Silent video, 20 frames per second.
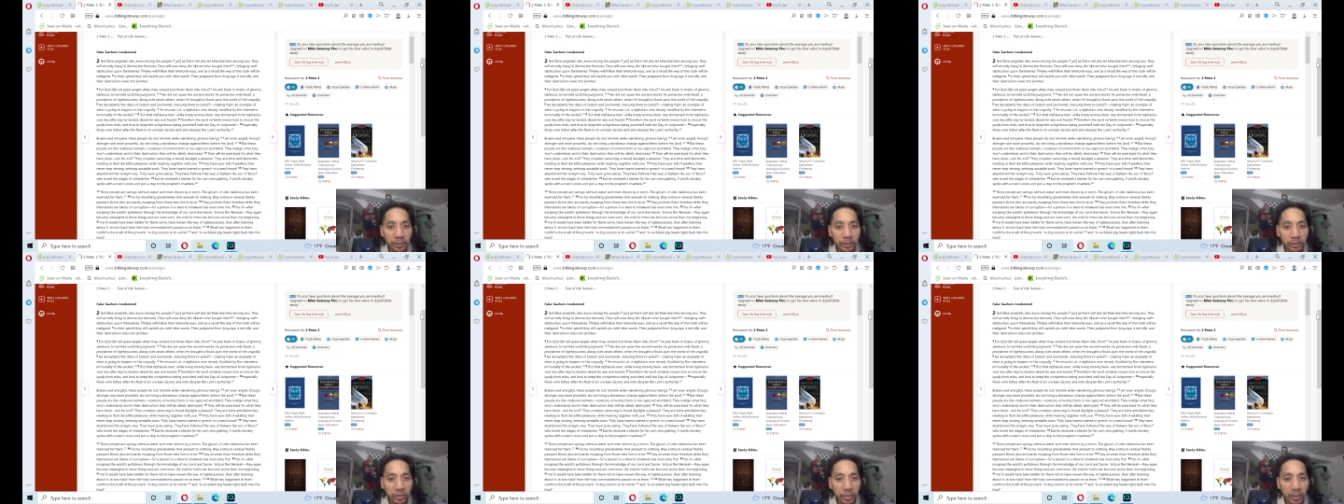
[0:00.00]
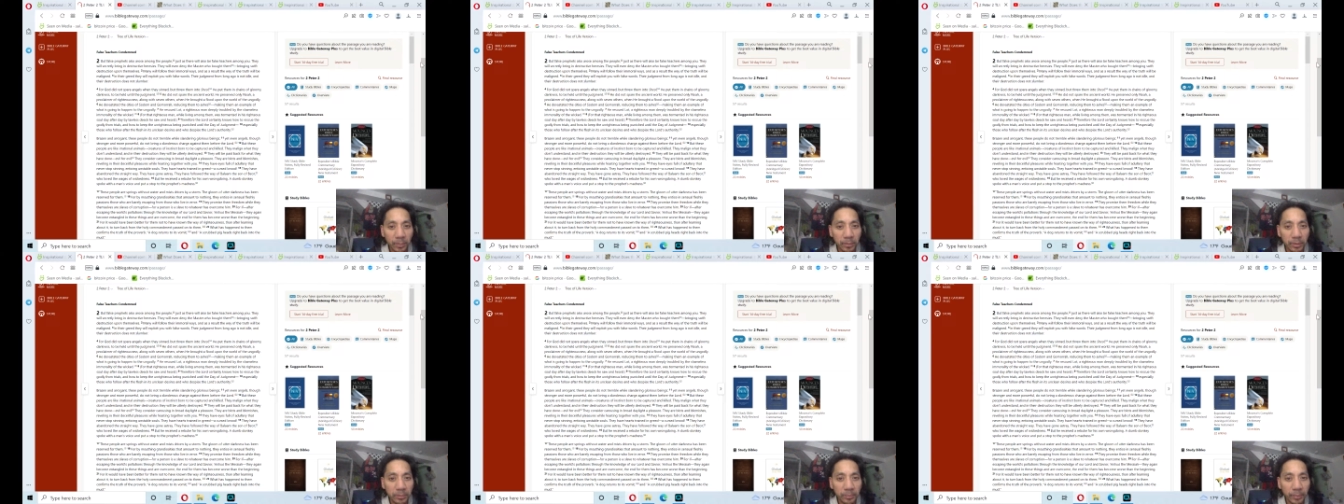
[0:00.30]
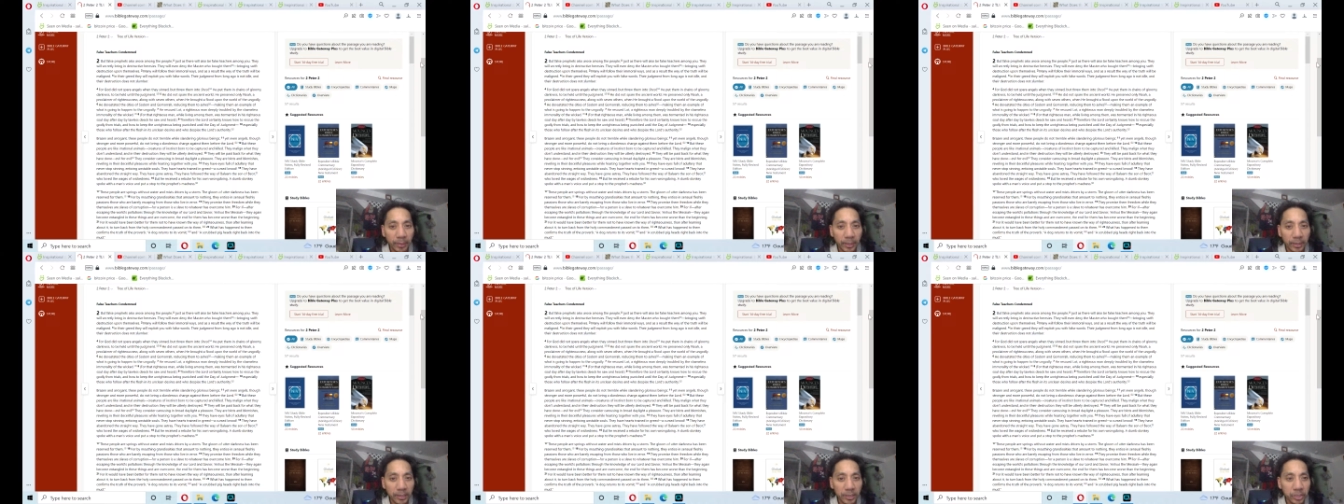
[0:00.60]
troubled
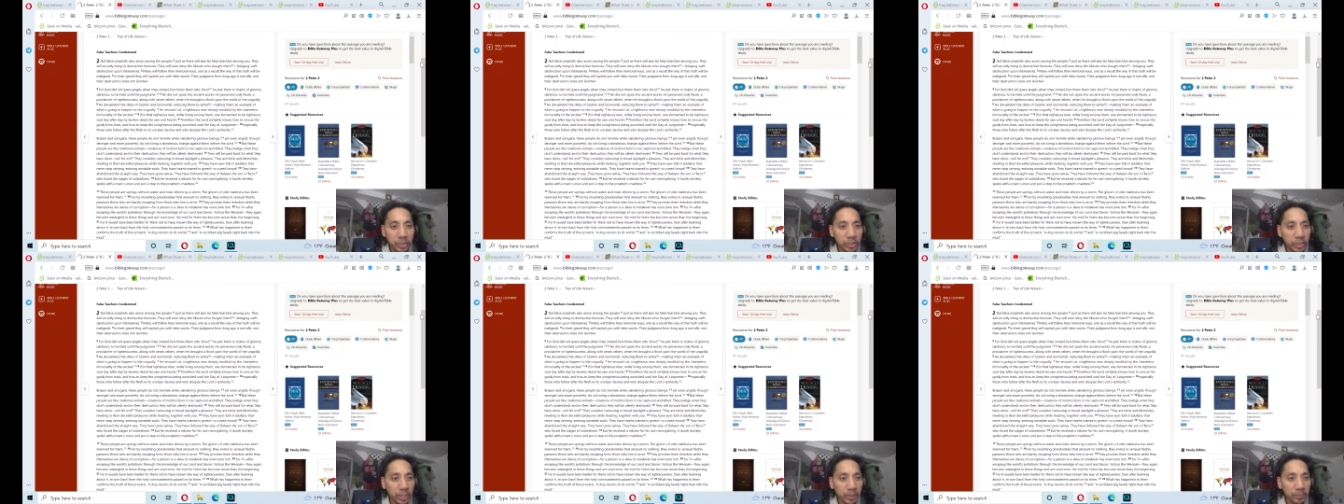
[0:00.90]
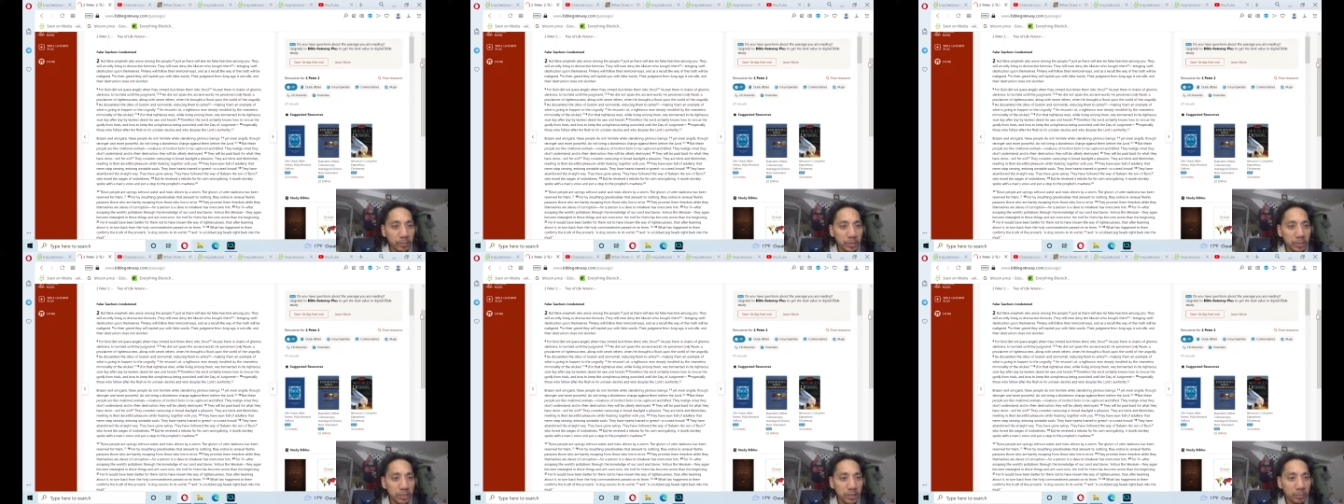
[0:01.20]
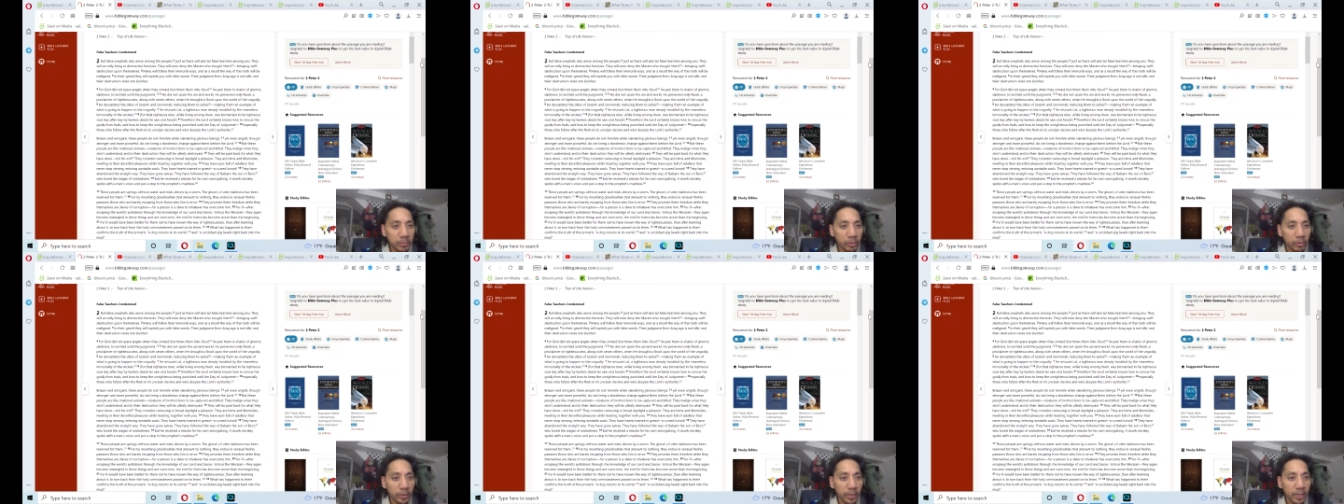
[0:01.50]
by the shameless
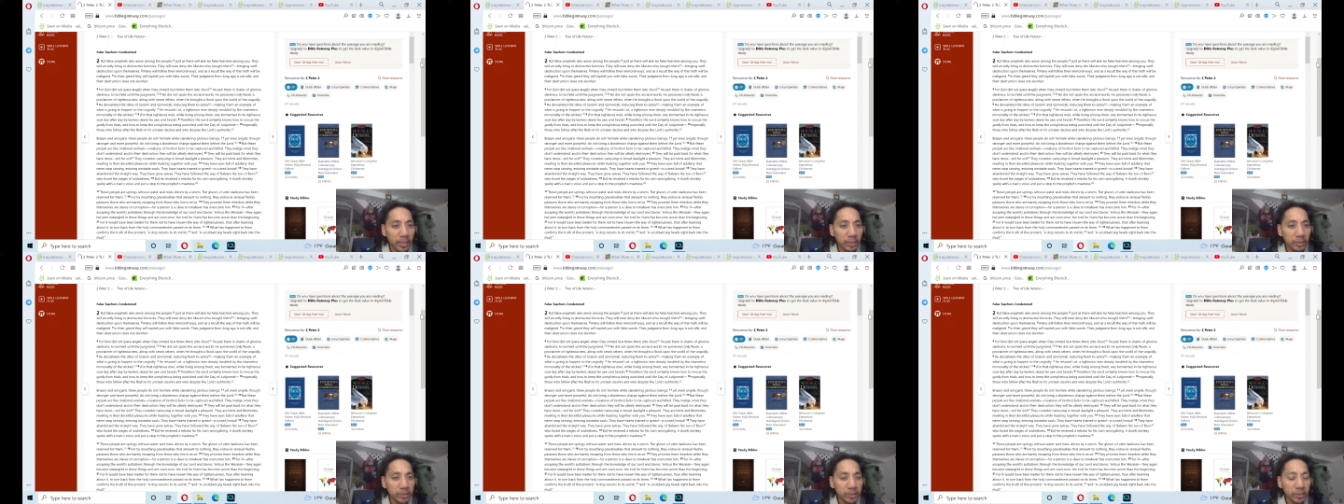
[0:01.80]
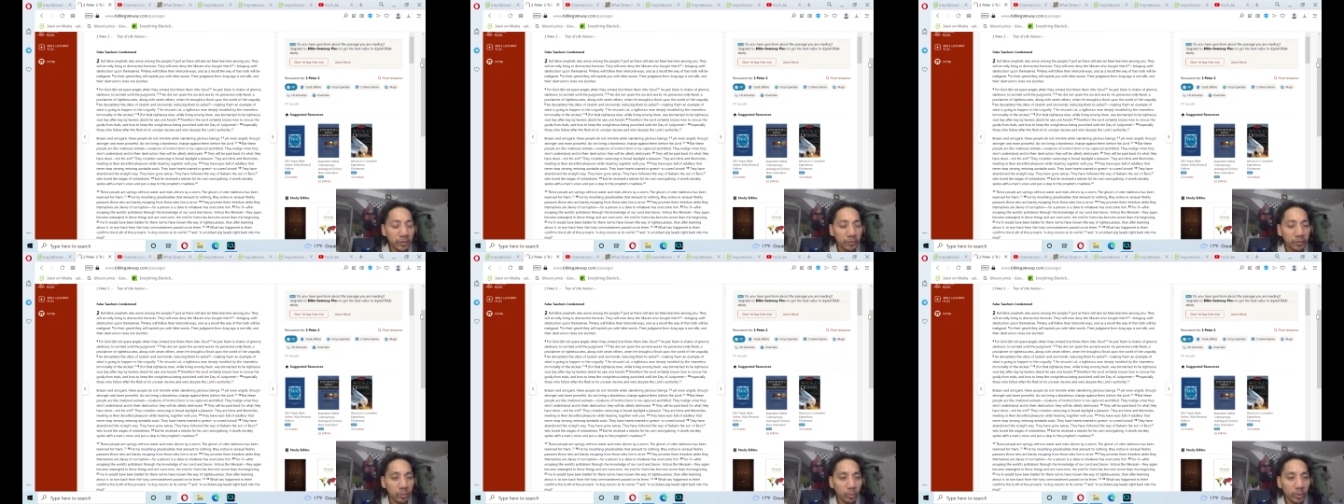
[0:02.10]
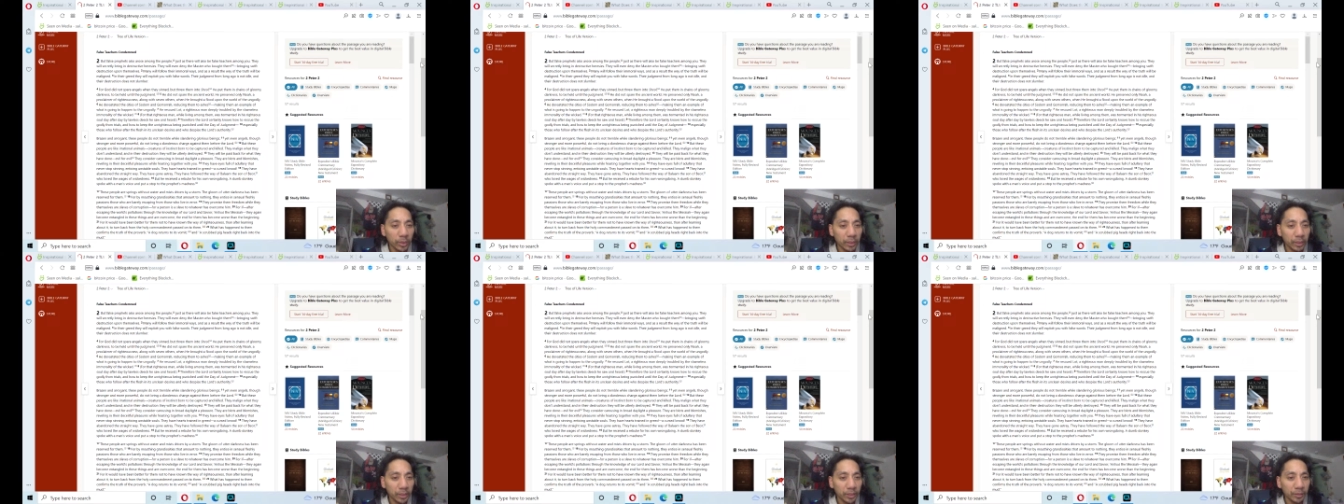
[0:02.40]
immorality of the
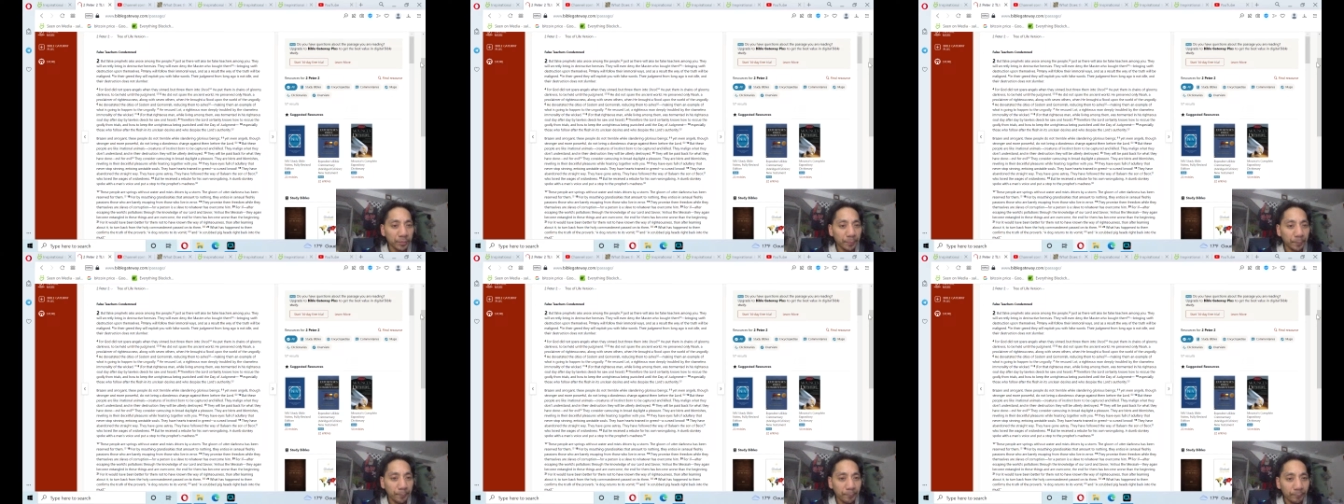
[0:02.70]
wicked